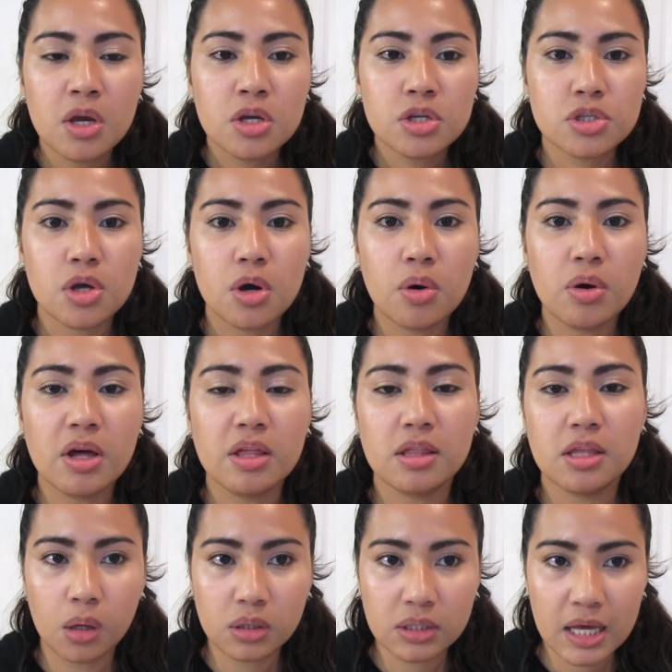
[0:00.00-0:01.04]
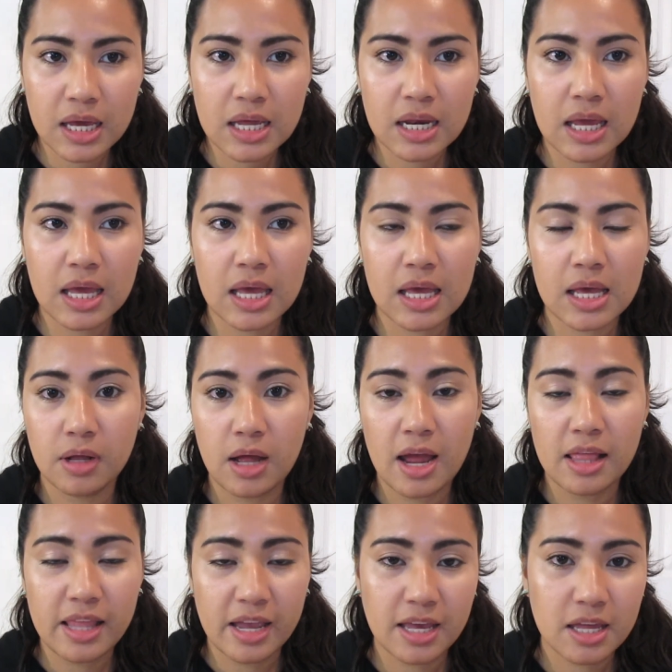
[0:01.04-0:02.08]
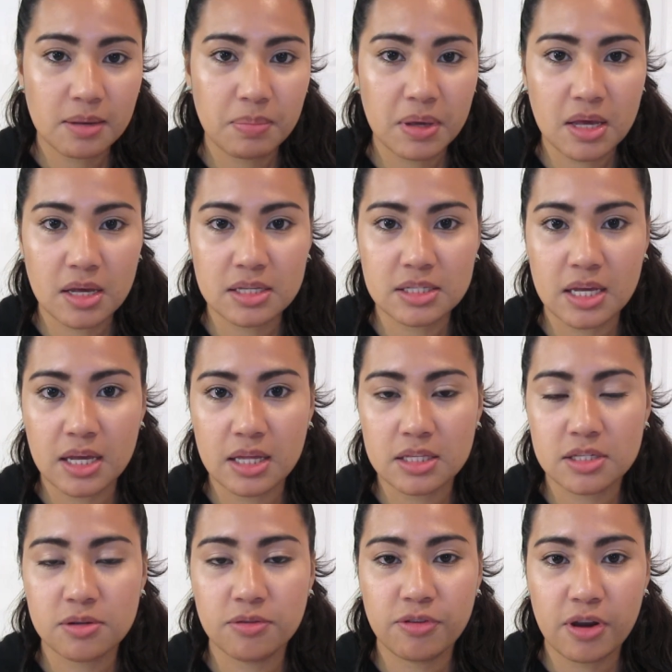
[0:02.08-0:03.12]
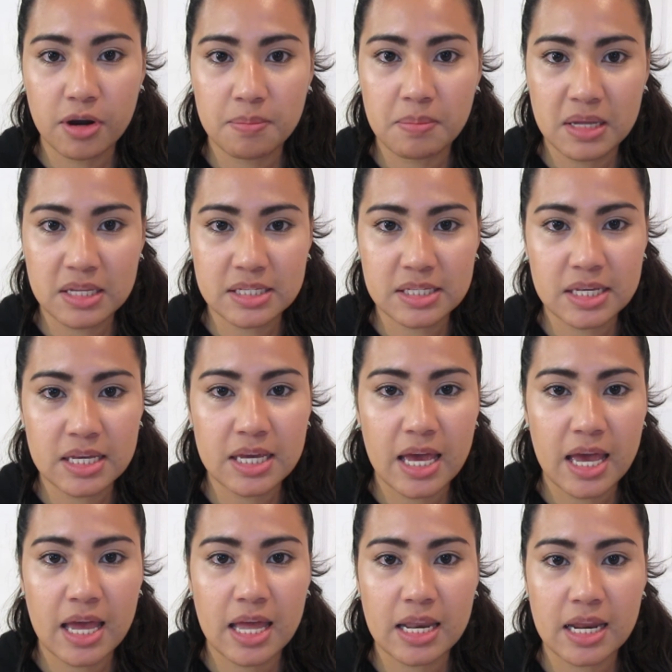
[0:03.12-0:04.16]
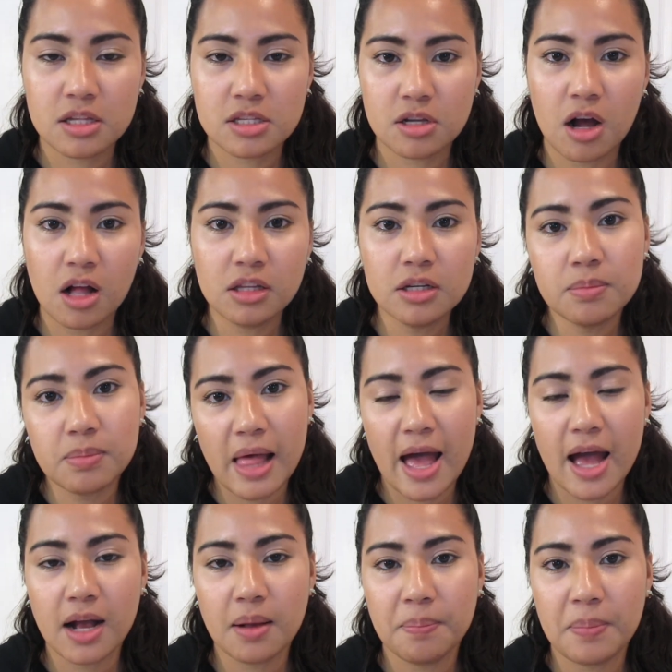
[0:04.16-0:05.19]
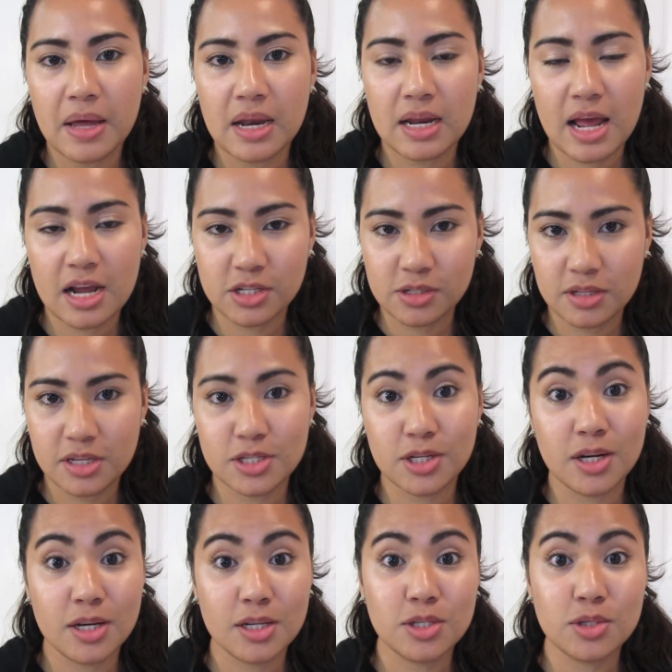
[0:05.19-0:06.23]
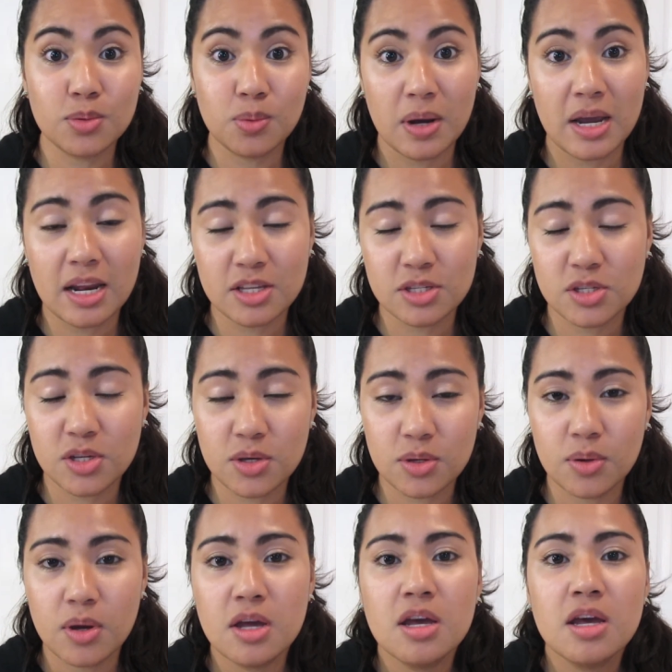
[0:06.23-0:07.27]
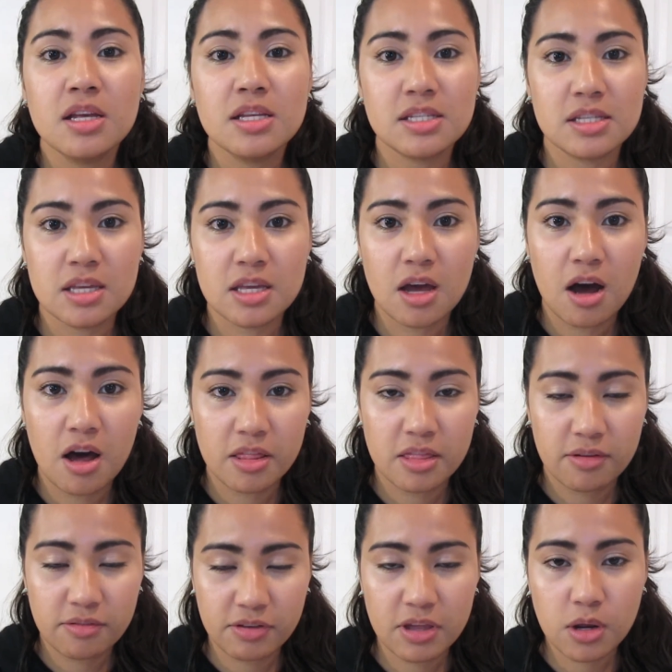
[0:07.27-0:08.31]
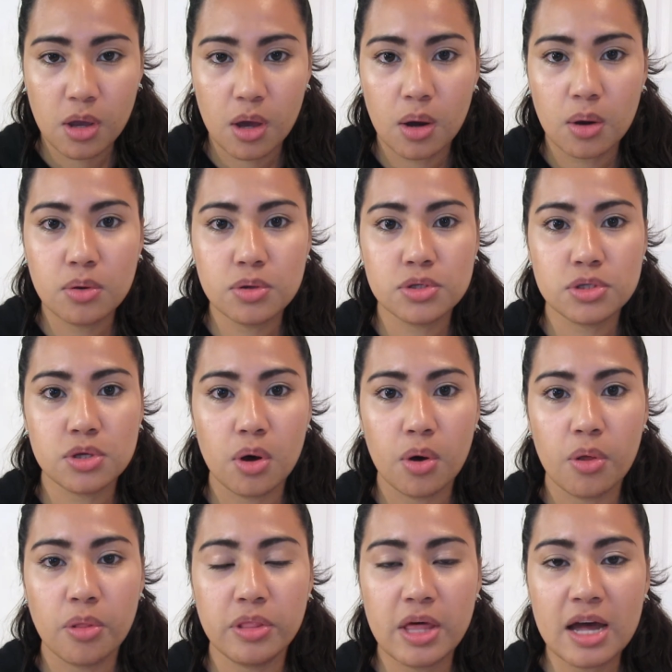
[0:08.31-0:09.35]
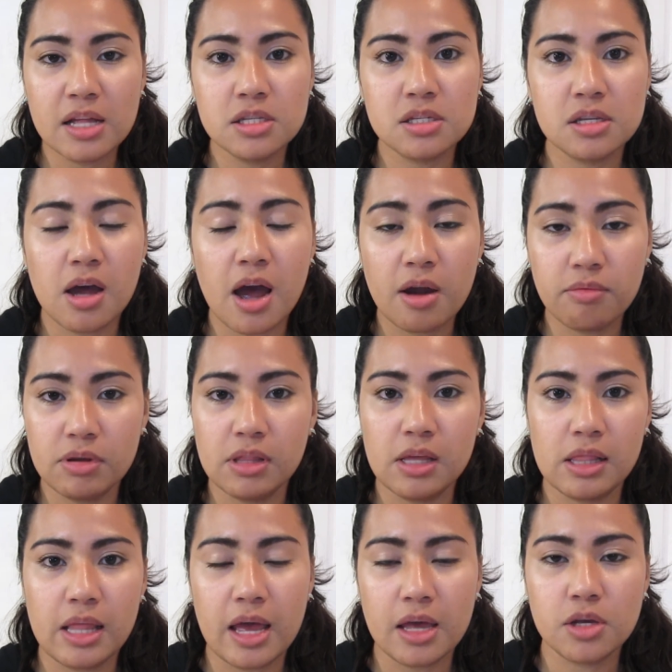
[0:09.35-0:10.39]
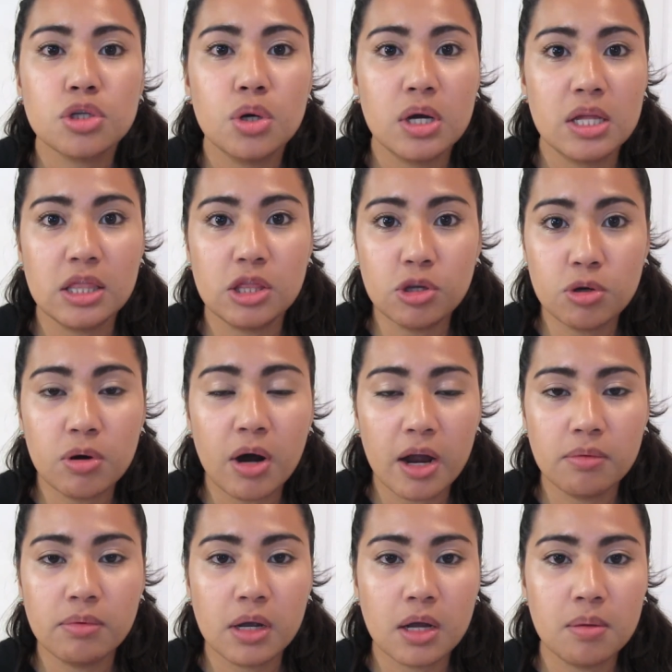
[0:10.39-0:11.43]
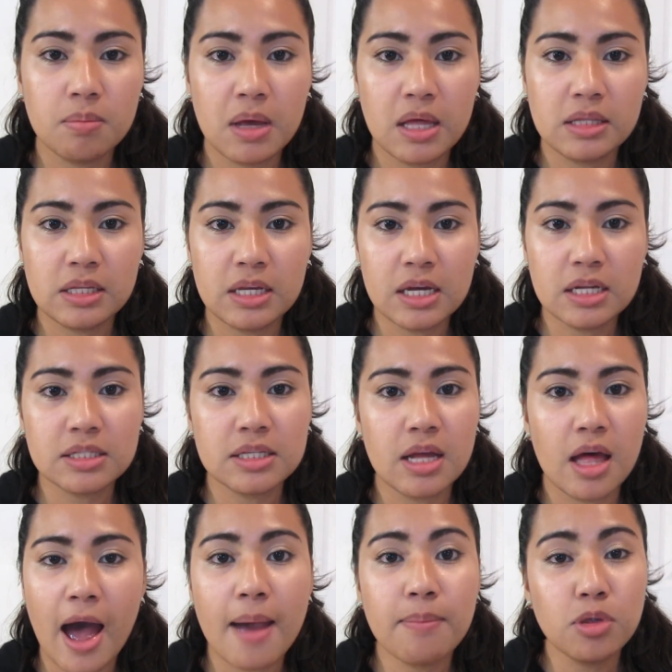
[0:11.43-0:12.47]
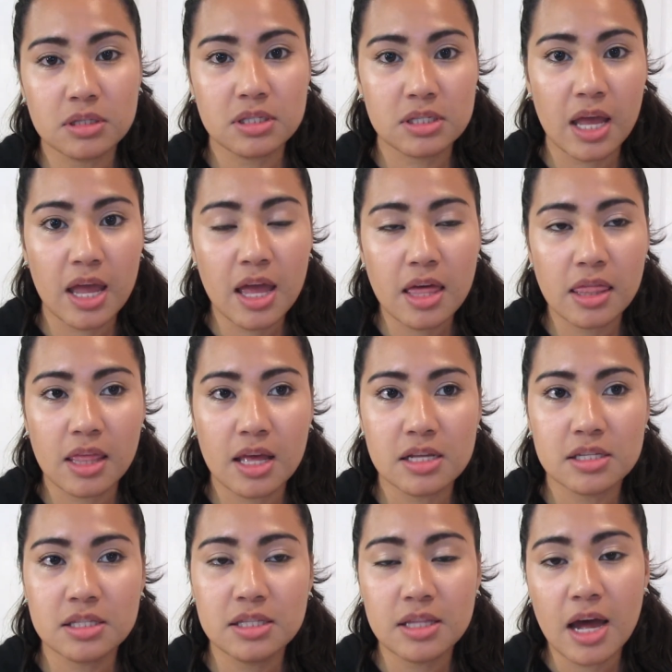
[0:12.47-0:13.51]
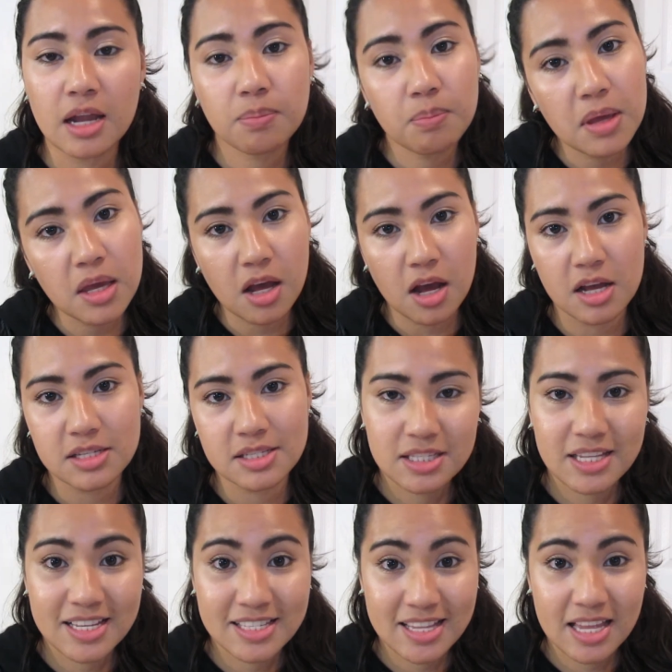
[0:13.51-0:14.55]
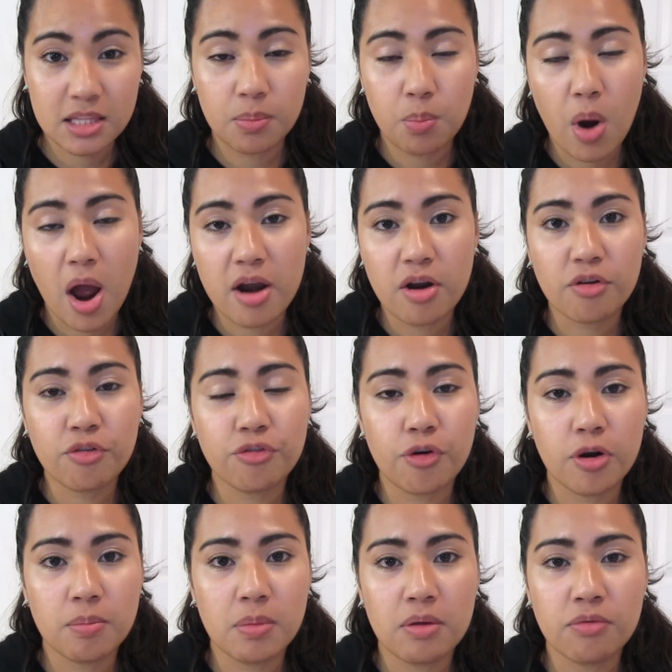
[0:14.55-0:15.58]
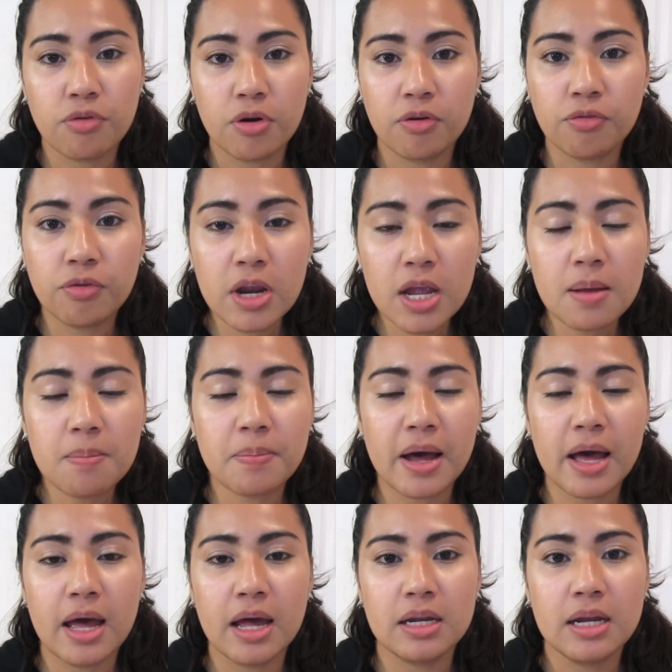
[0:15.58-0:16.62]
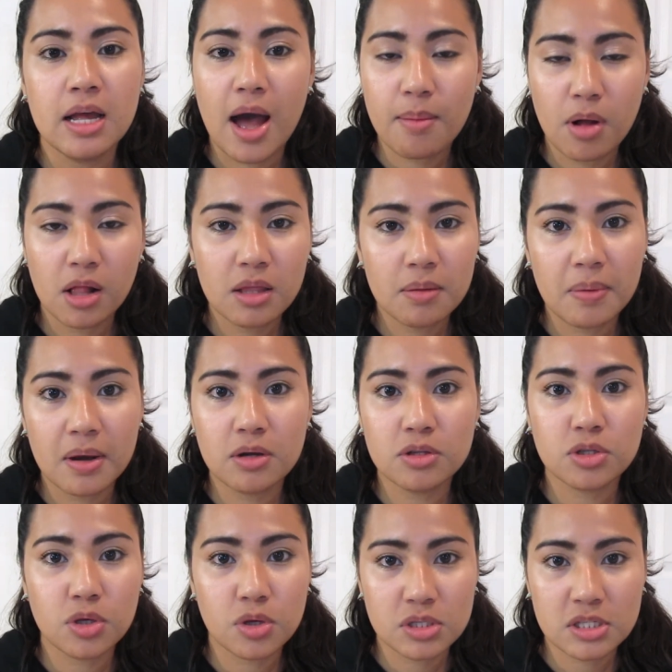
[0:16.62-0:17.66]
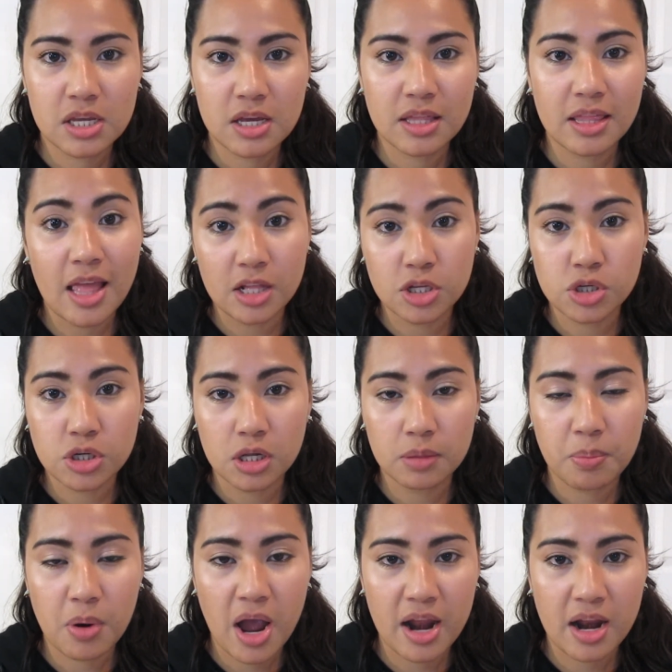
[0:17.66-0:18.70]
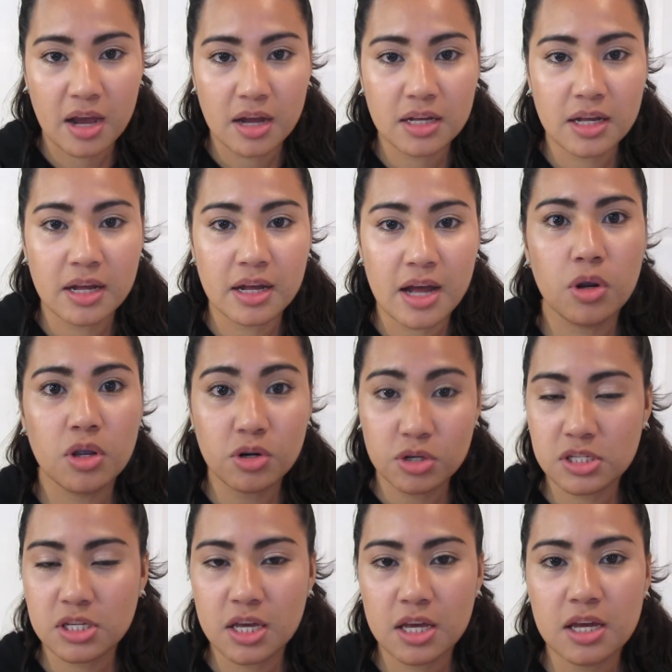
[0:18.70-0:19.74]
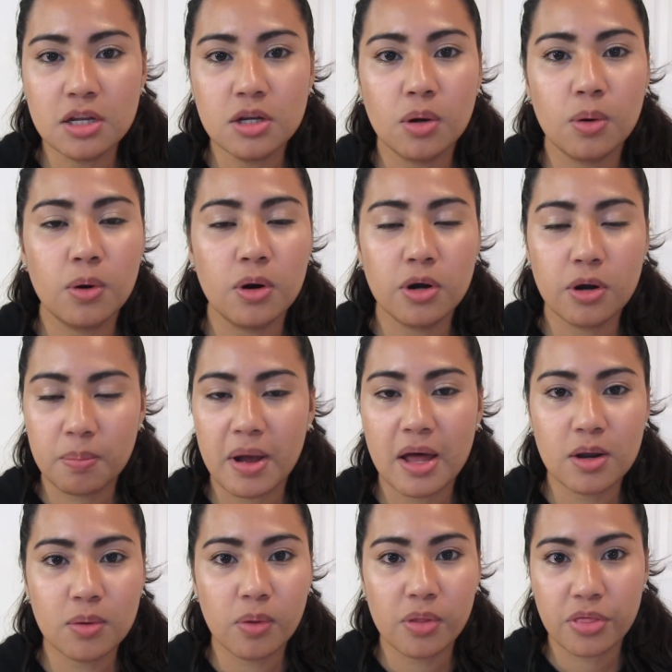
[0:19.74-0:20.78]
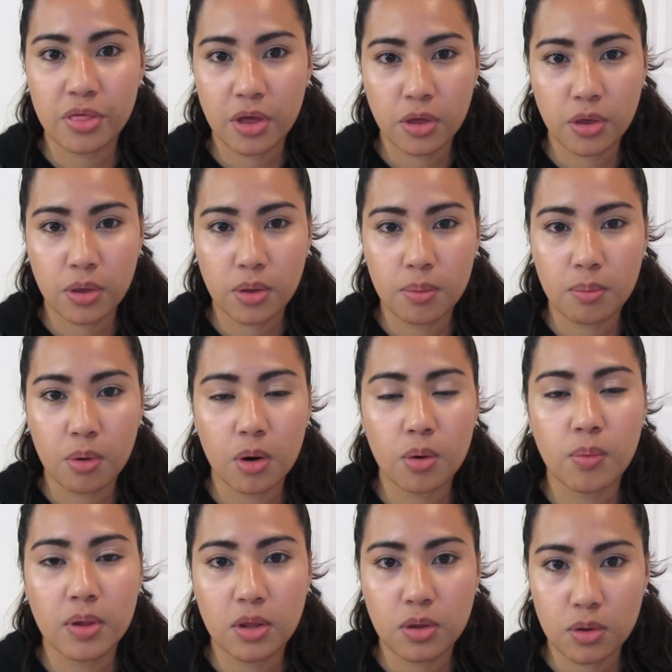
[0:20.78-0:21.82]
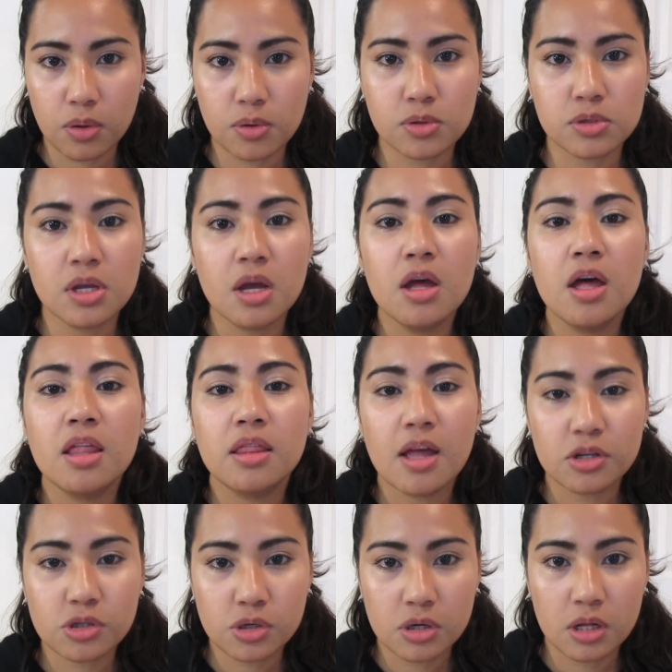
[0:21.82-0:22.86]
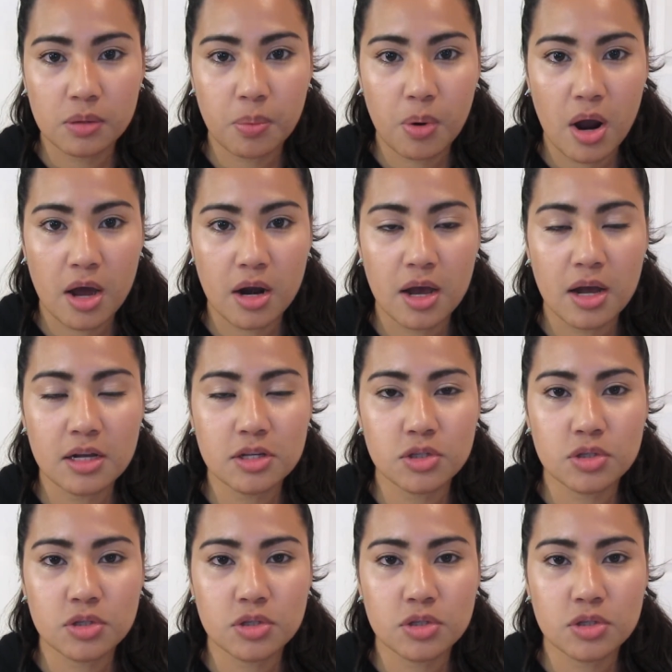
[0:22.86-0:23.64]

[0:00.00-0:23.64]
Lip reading: So the toothpaste, I like it because it's very minty and it's color black, but it actually turns white as you see on the video. So that's, I really like. So do I recommend it? I'm saying this not because they send the product for me for free, but I'm all about using natural product. Your skin or your body will thank you more when you use natural products.